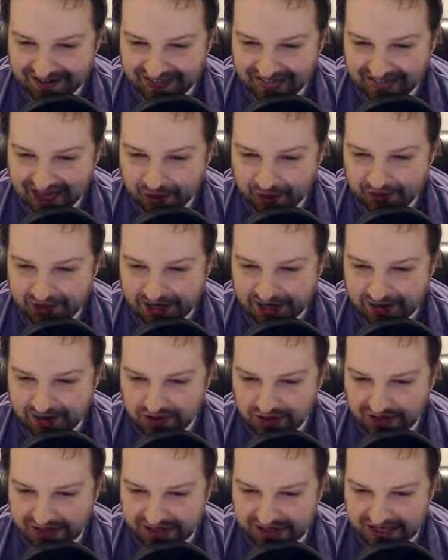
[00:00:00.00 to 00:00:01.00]
I wonder how
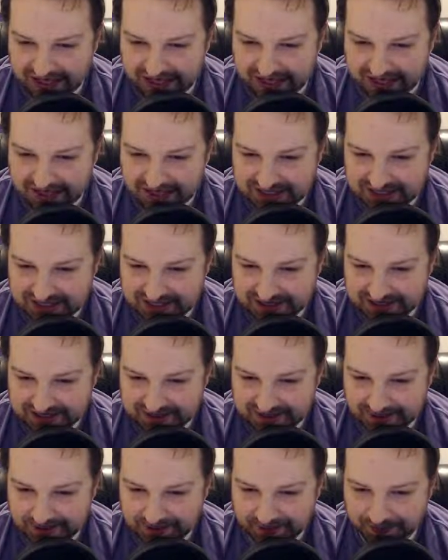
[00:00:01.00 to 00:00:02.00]
long it lasts.
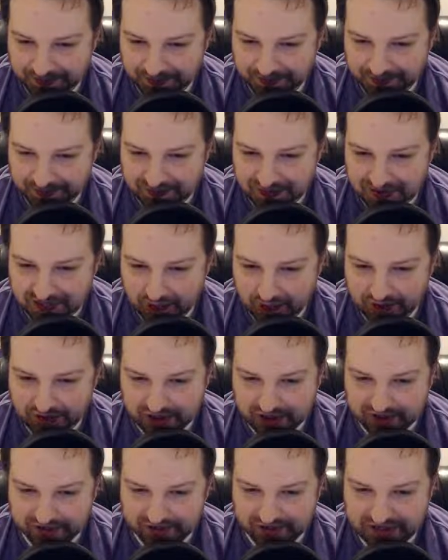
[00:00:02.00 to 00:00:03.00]
I
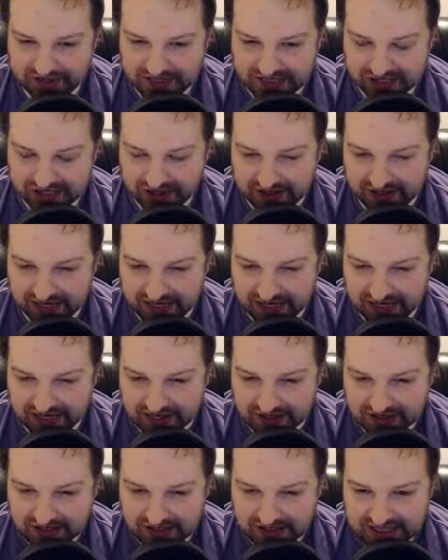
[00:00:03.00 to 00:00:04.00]
wonder if it's like you get
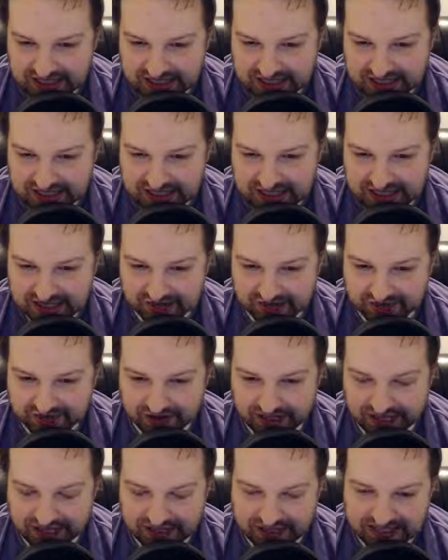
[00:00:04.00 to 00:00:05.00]
second sight for
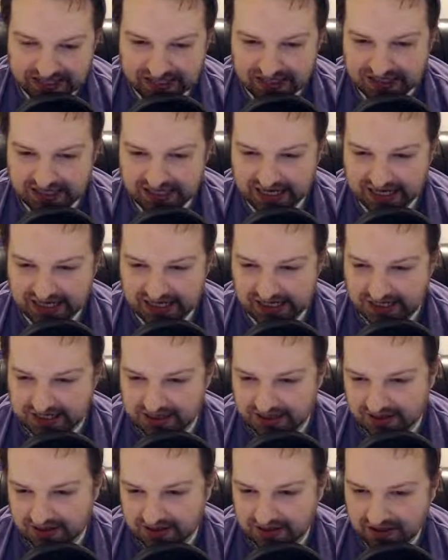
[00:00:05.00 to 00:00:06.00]
like 10
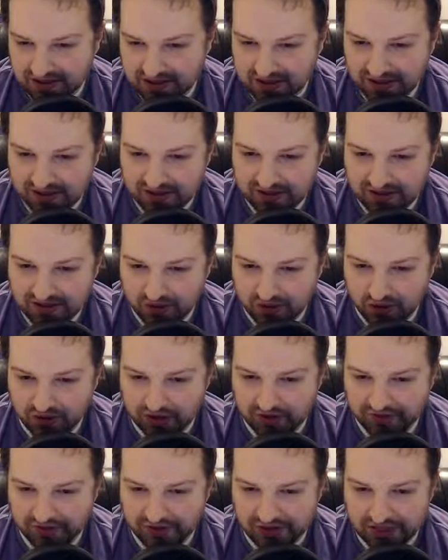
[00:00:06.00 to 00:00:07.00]
seconds, or
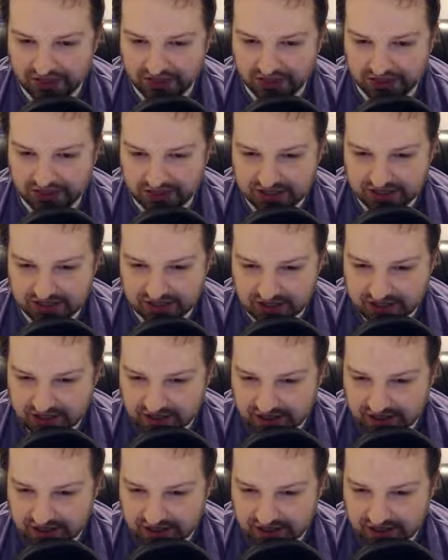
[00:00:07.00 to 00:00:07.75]
if it's just